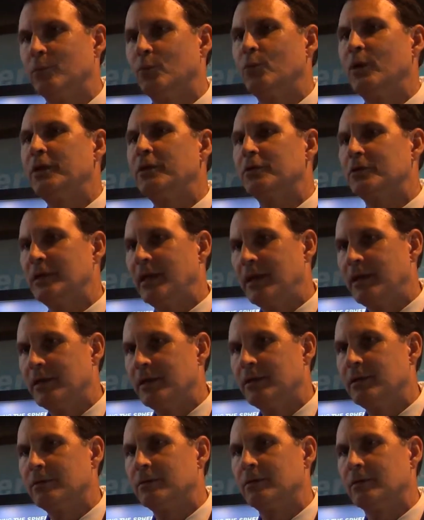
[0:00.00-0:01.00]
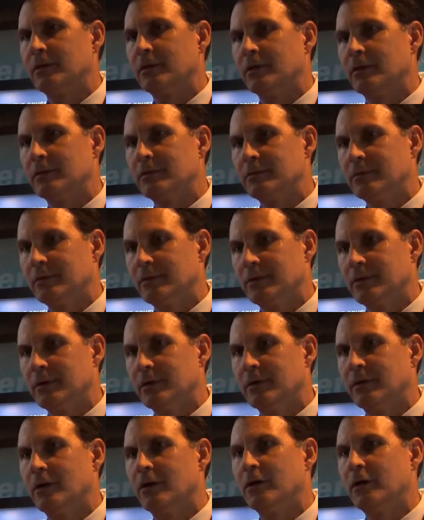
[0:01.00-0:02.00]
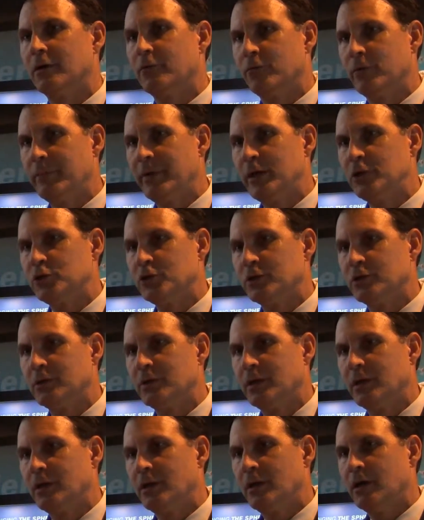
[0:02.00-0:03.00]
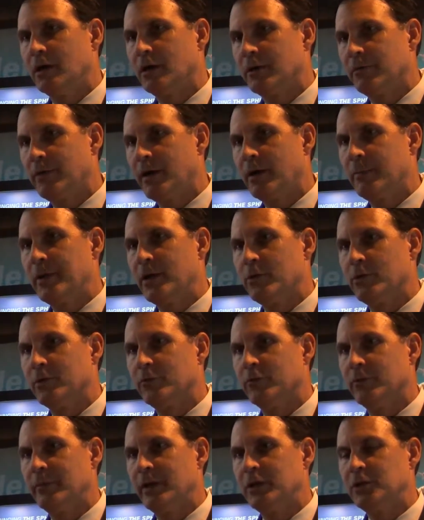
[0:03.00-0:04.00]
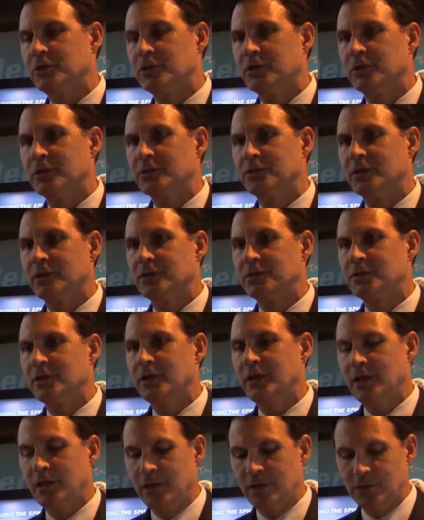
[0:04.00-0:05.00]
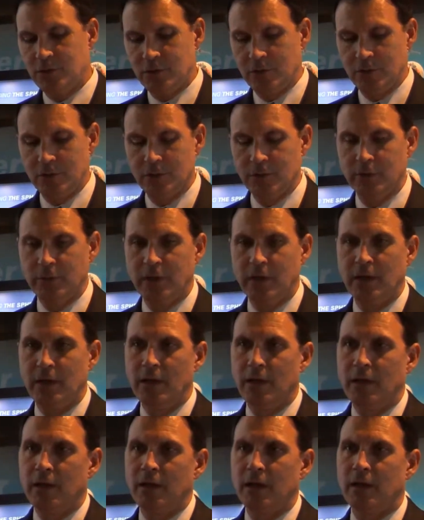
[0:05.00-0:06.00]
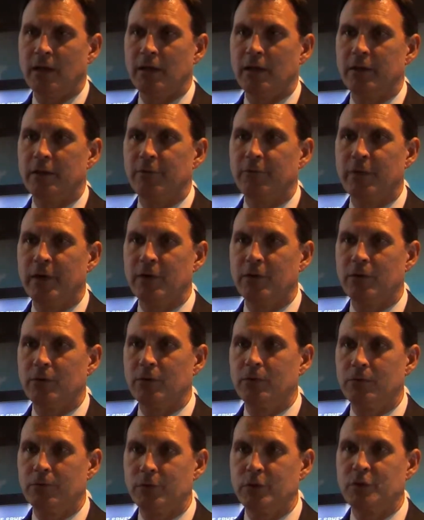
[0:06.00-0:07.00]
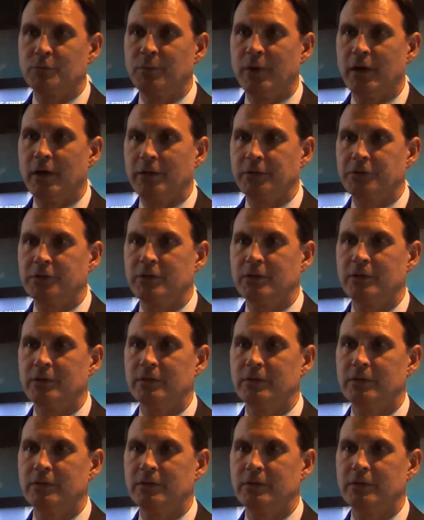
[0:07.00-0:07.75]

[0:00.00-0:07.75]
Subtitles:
weather data, our information, our environmental information is key to the federal response.